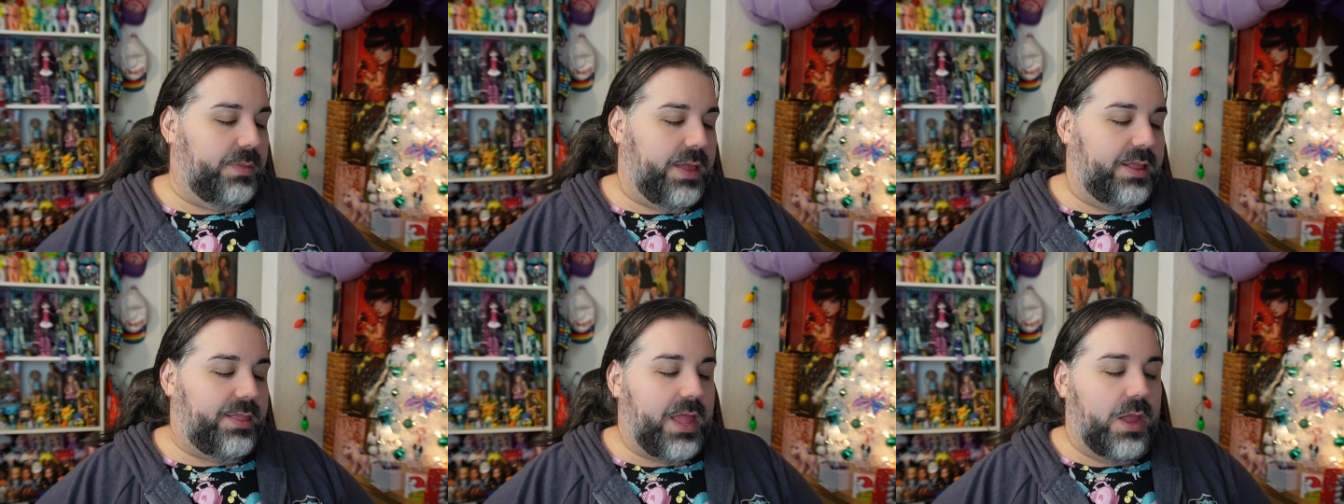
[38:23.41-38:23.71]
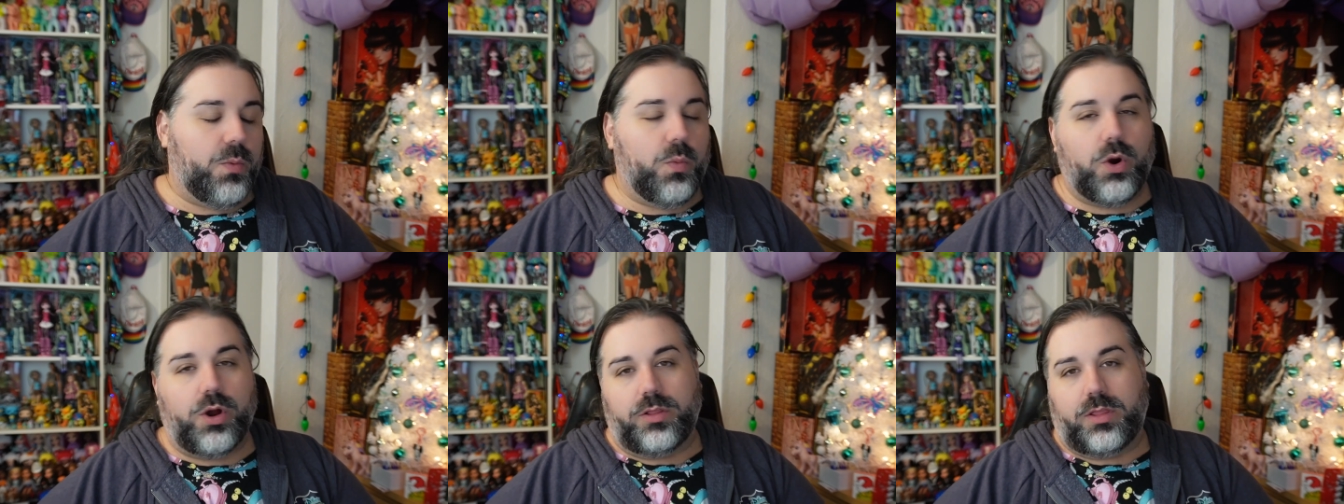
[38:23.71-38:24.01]
Like,
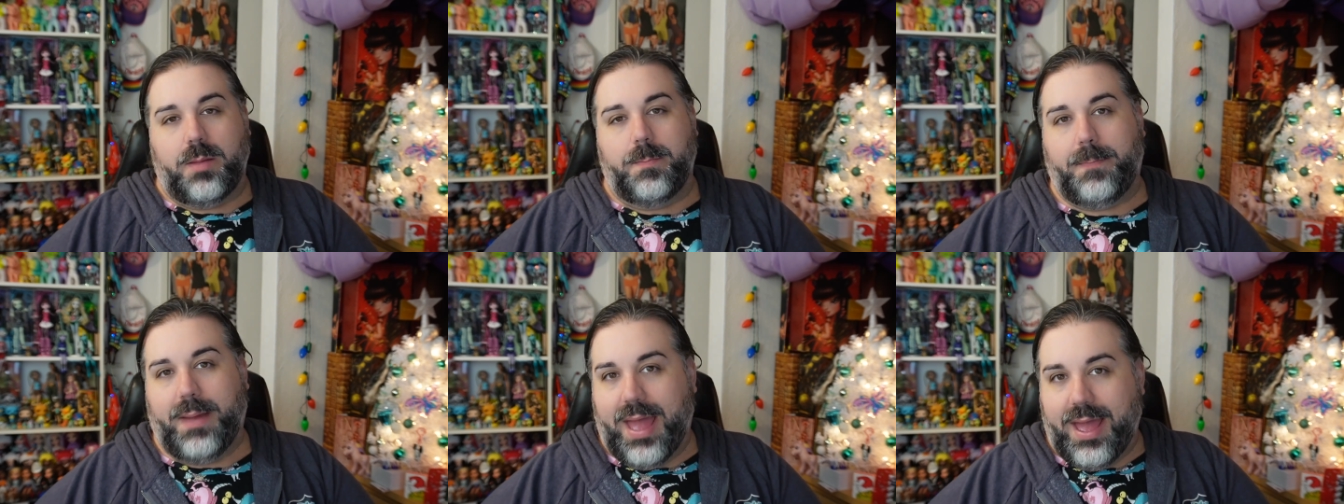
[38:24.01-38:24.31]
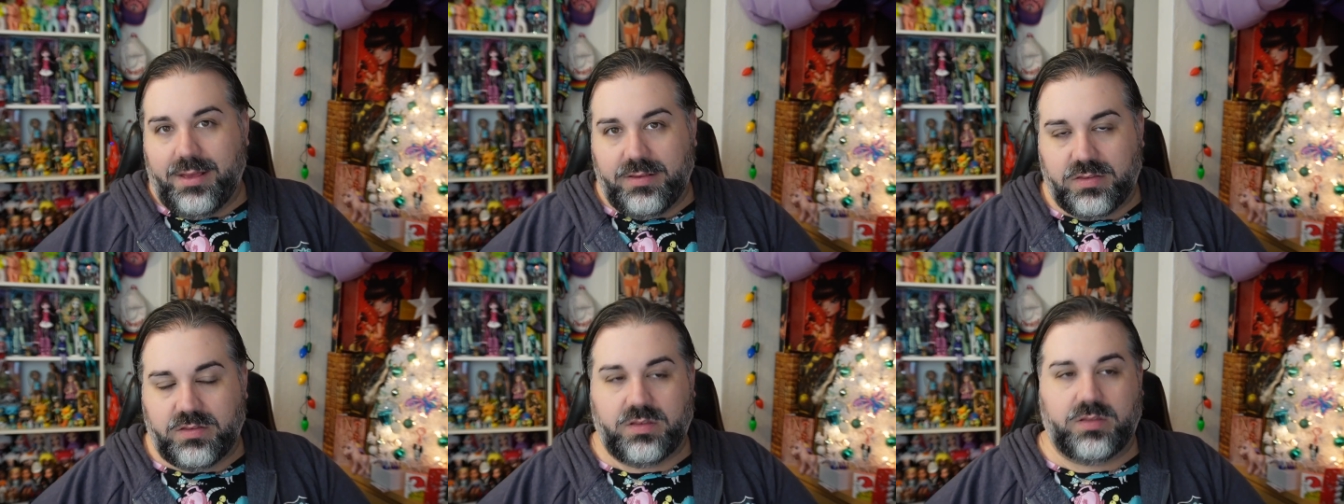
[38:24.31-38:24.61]
they weren't the
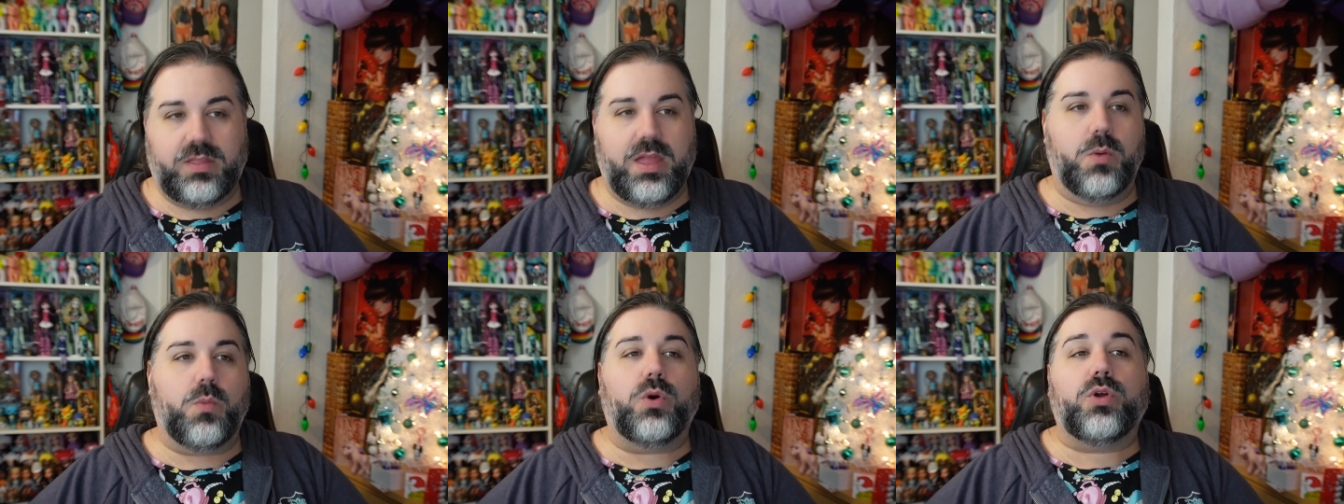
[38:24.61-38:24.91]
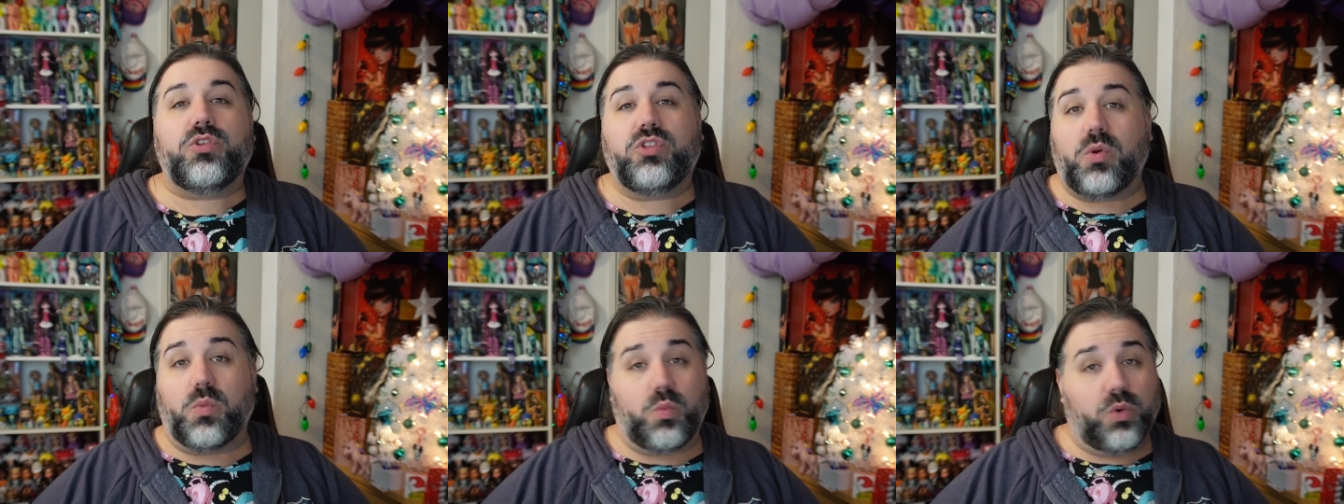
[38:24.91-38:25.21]
best, they
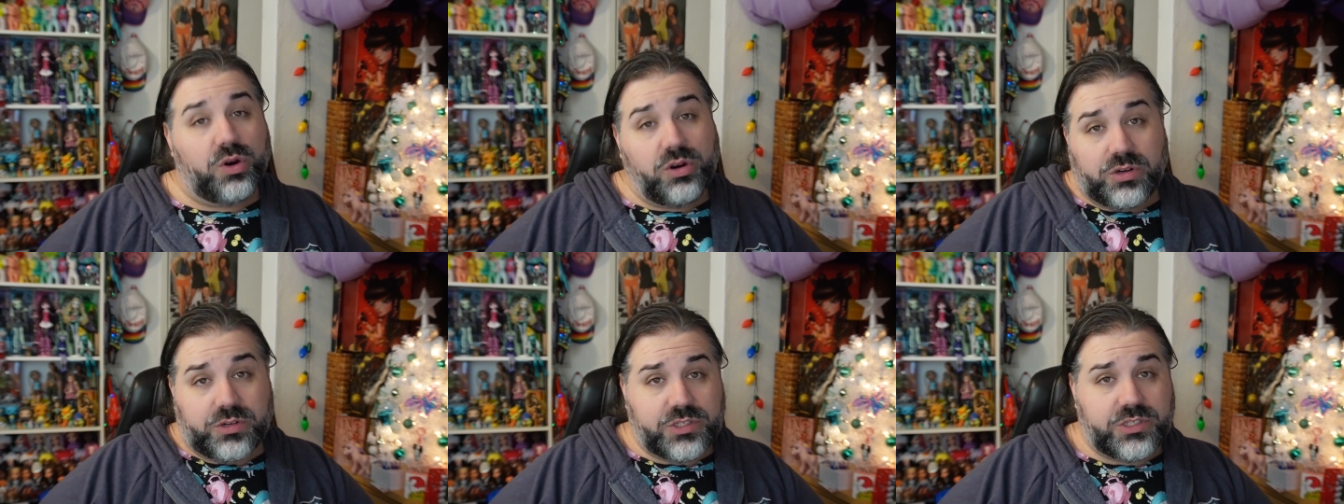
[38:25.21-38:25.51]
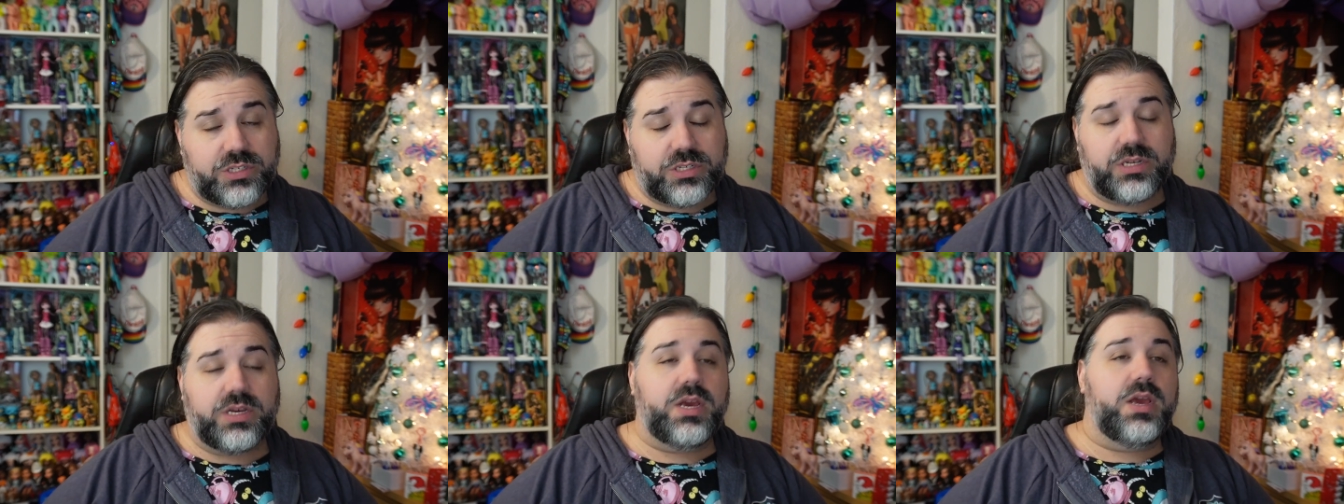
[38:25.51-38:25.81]
weren't the
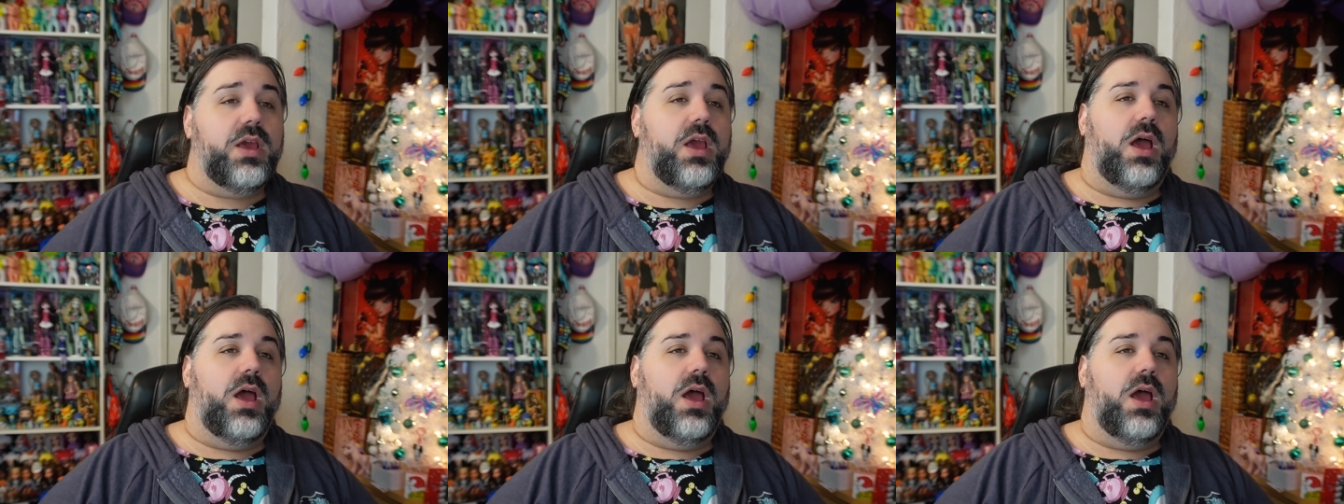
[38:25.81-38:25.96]
worst.